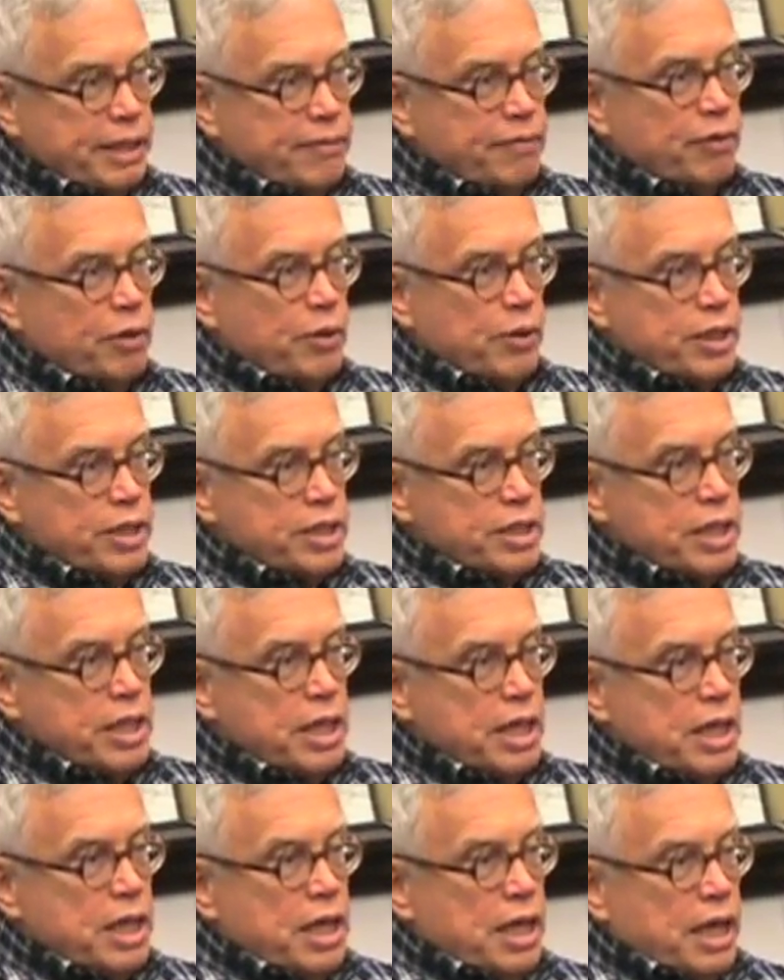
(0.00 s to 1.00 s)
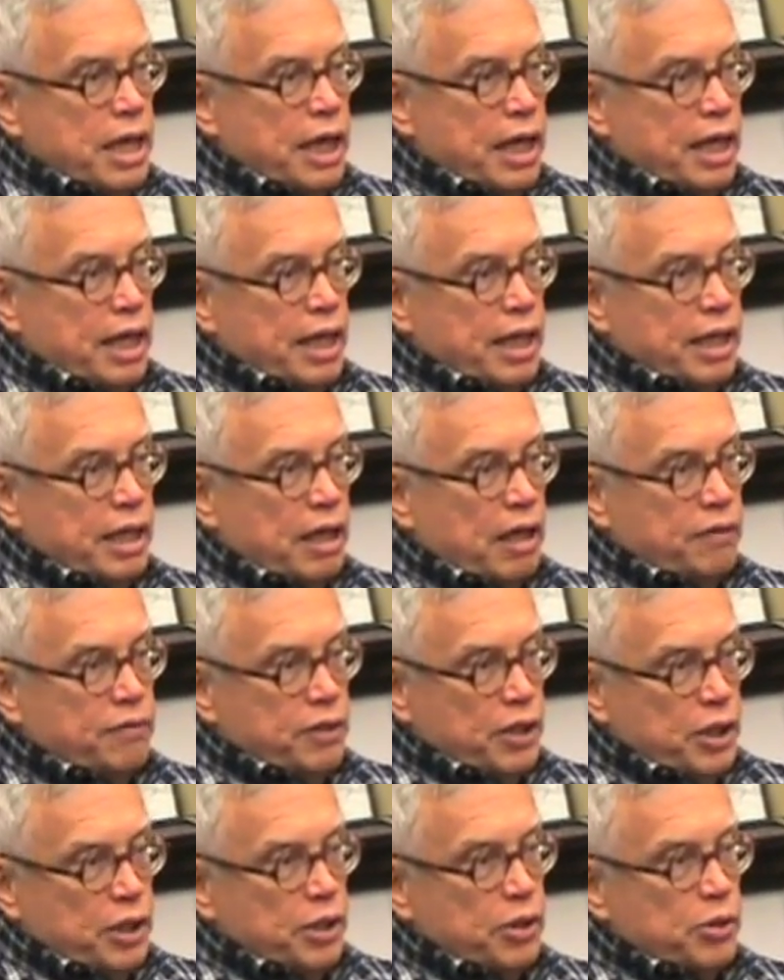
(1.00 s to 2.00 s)
influence of
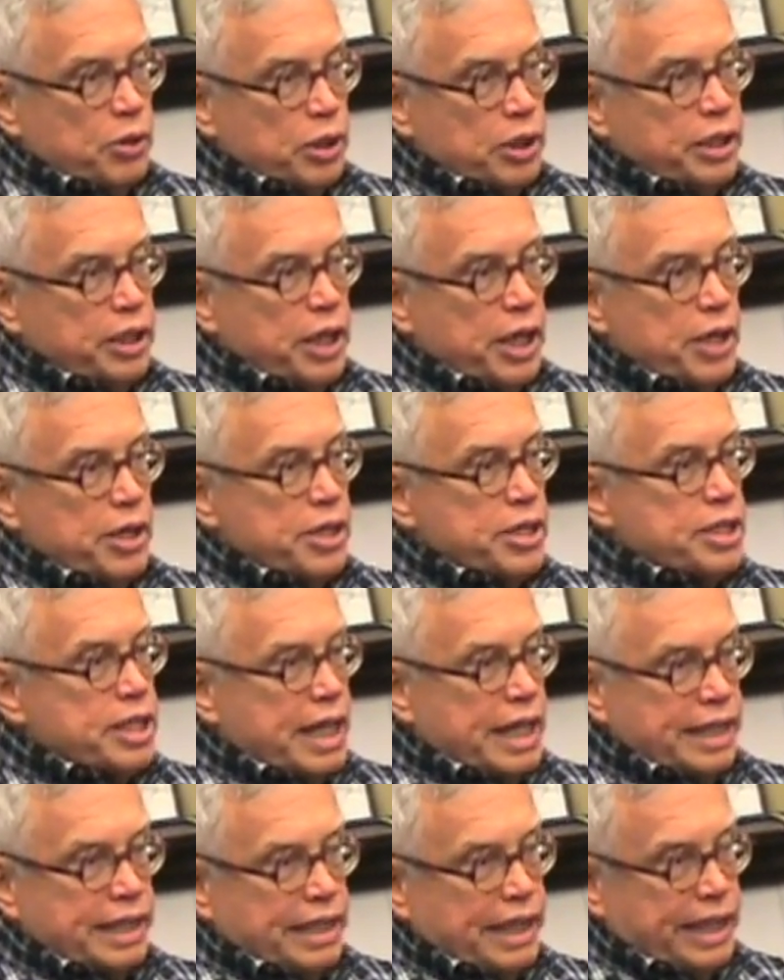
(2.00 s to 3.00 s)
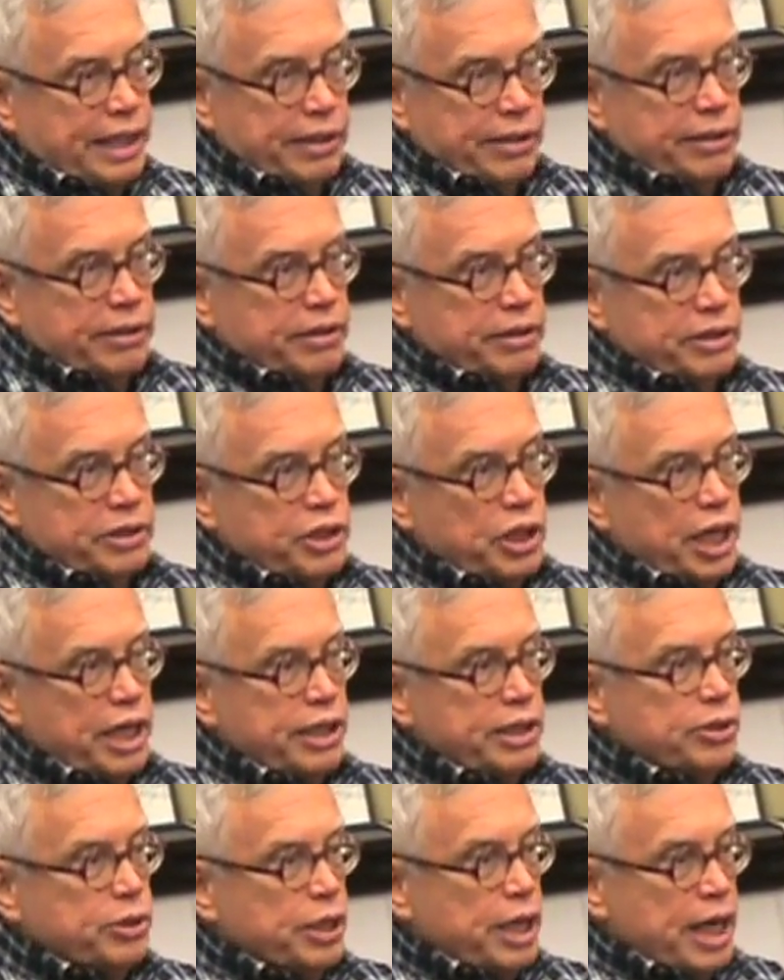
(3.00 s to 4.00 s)
the early years on later
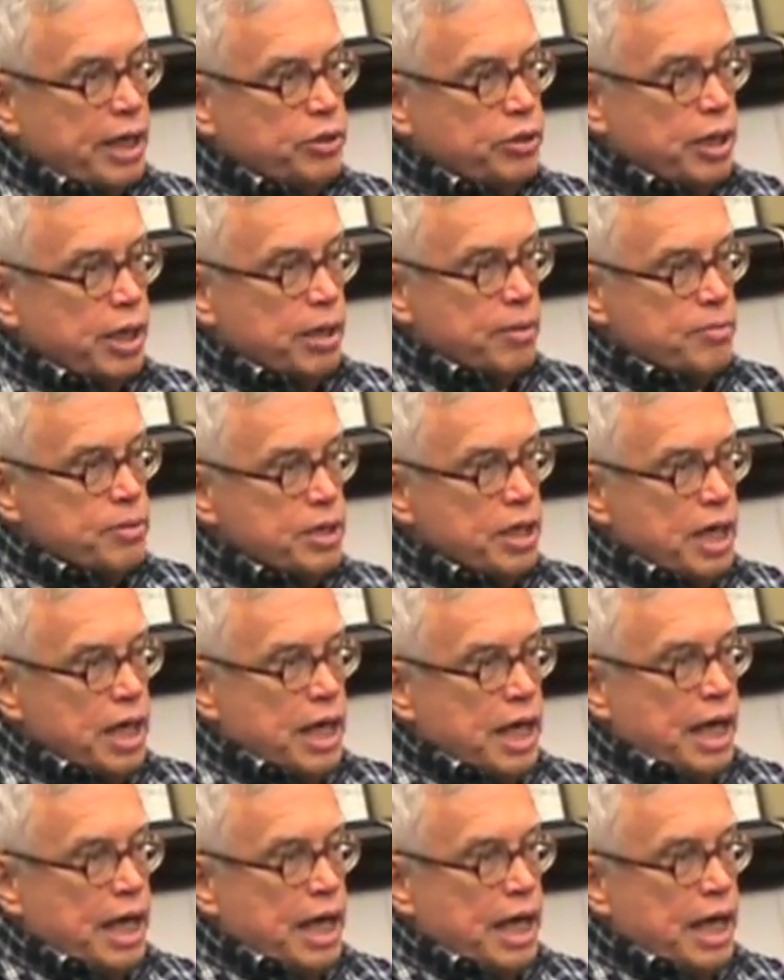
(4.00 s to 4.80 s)
childhood outcomes.